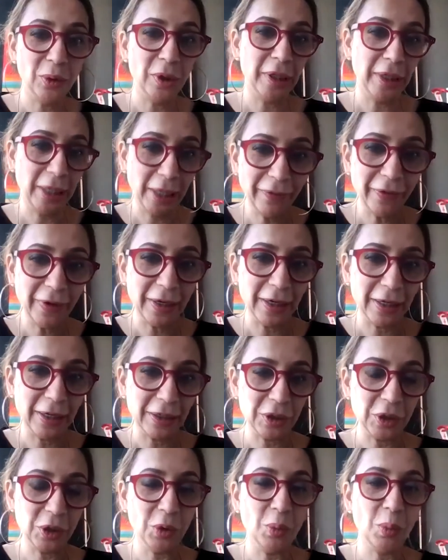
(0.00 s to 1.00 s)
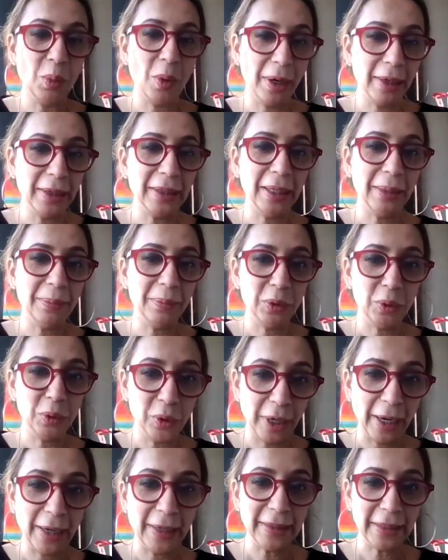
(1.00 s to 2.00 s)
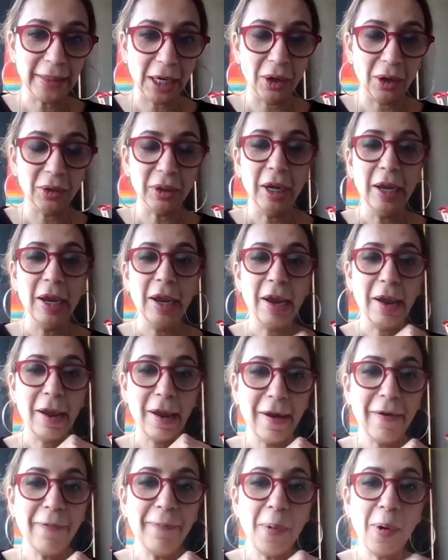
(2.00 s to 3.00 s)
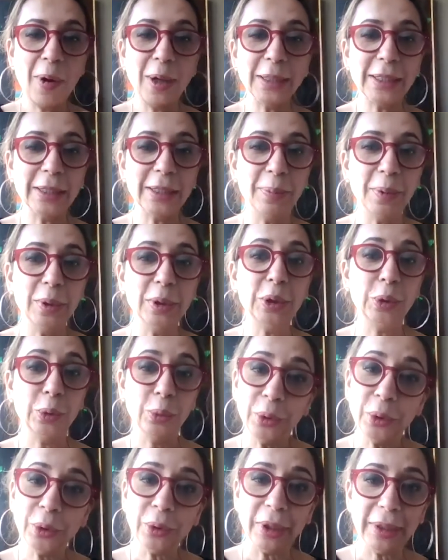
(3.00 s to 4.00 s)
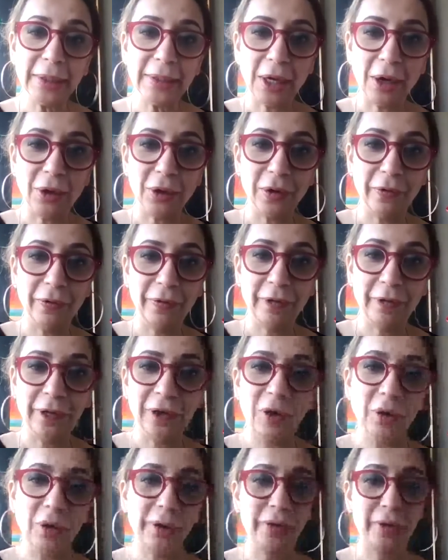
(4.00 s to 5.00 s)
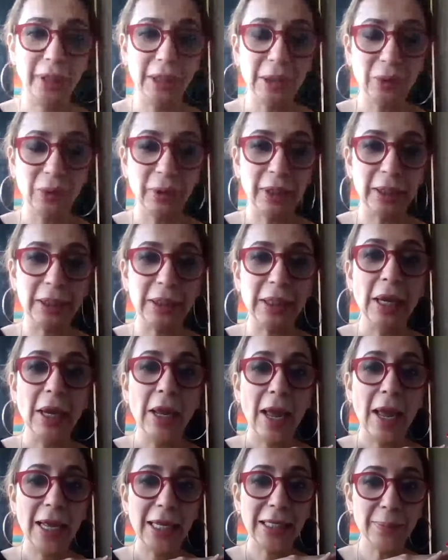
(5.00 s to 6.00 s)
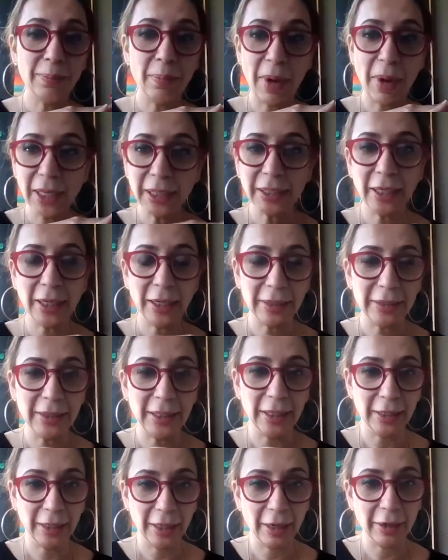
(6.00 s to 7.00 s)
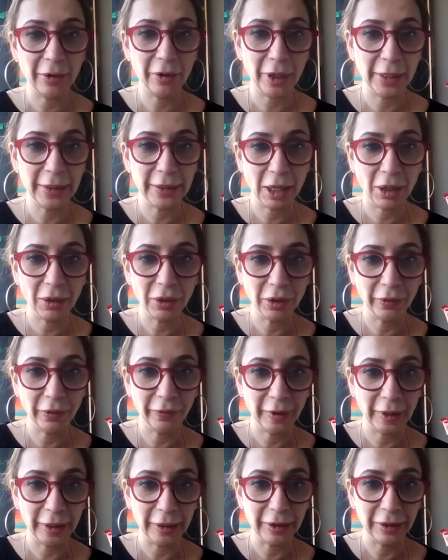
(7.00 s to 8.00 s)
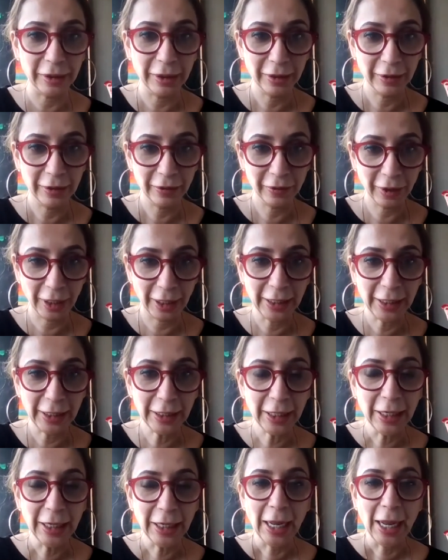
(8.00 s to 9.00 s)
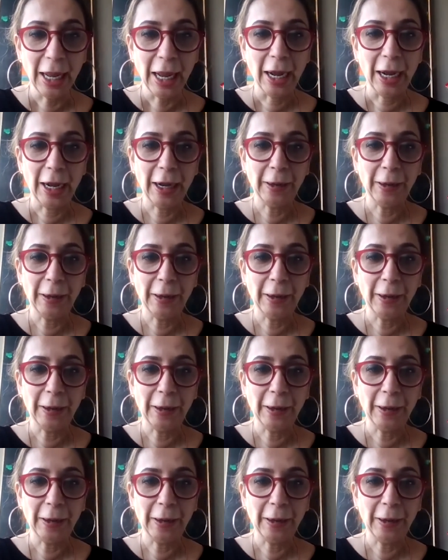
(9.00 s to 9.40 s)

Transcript: them to live in it. You want them to rent out, if possible, two units out of it or three units as much as they can rent out of it right yeah